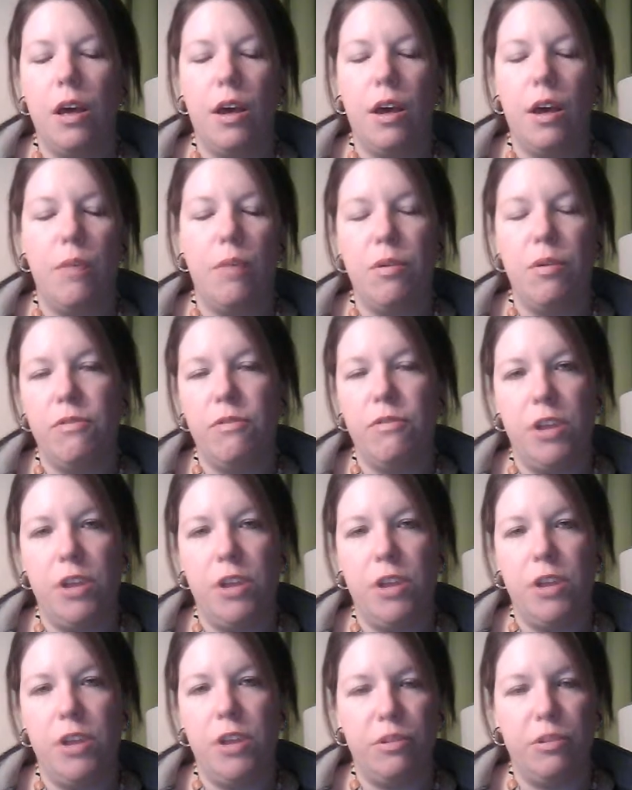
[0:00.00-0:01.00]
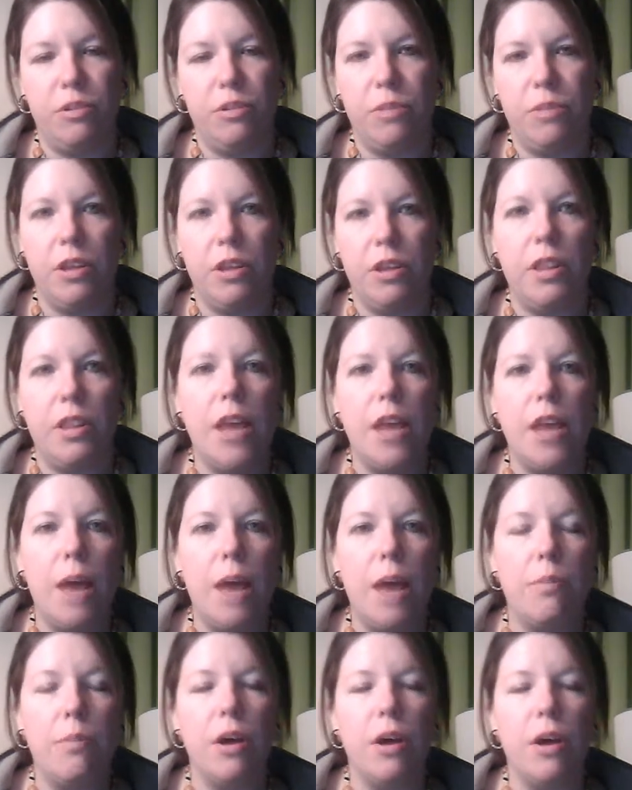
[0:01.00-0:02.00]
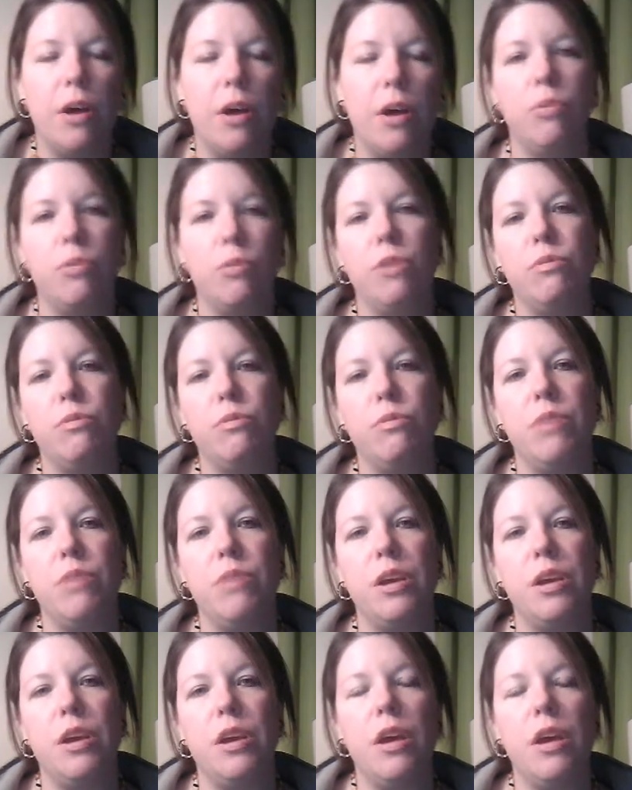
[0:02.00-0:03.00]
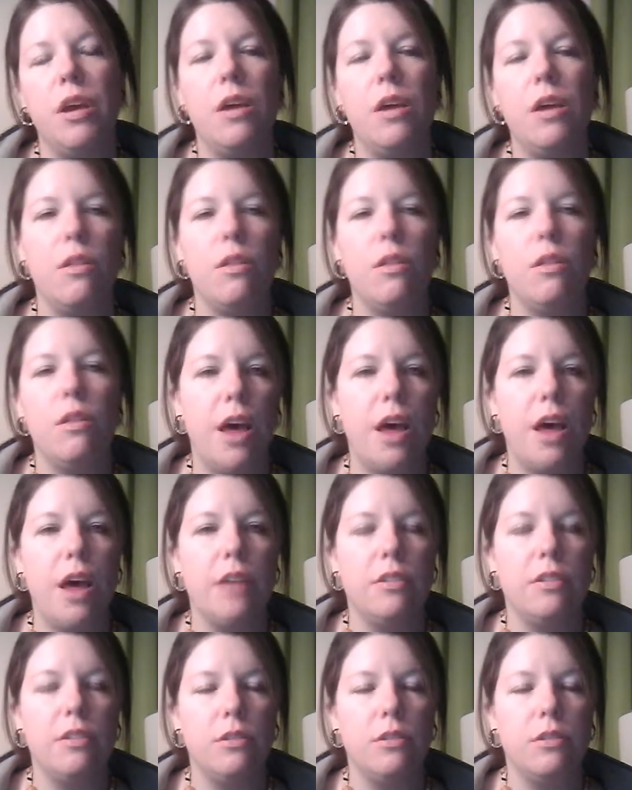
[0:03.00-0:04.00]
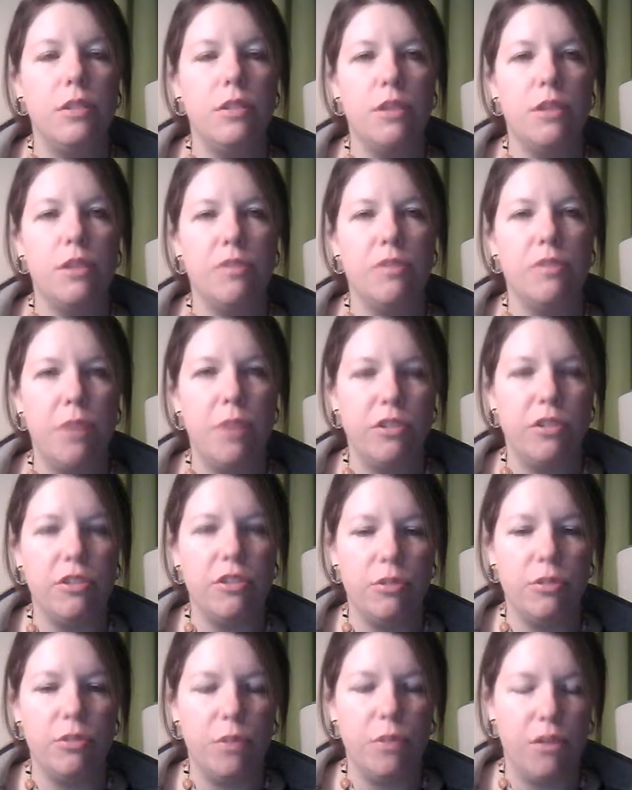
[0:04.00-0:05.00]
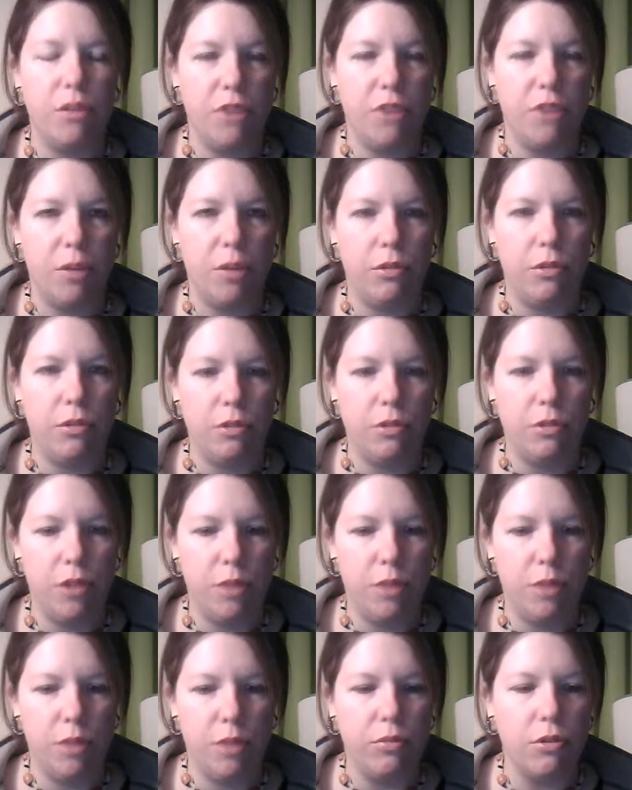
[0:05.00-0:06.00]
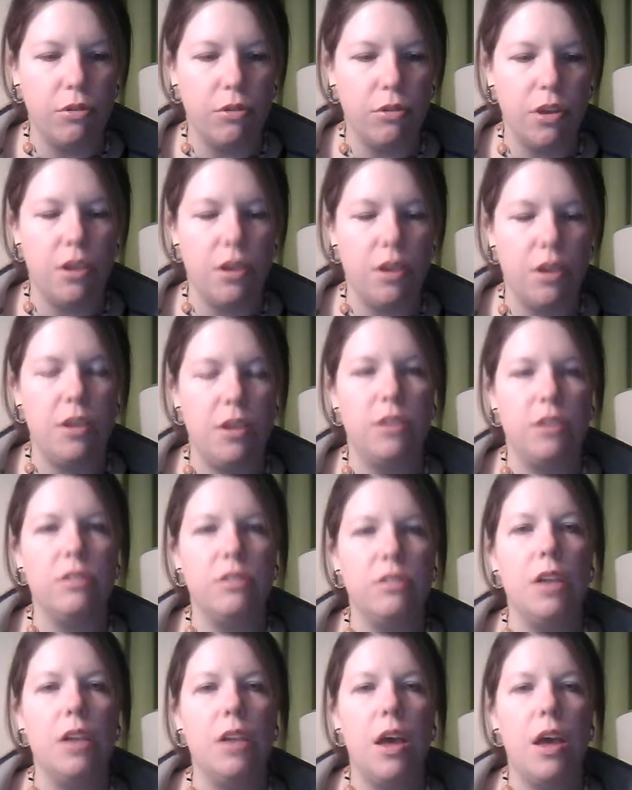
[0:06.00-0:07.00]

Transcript: maybe video or something like that, but the point would be that the information would be available to the employees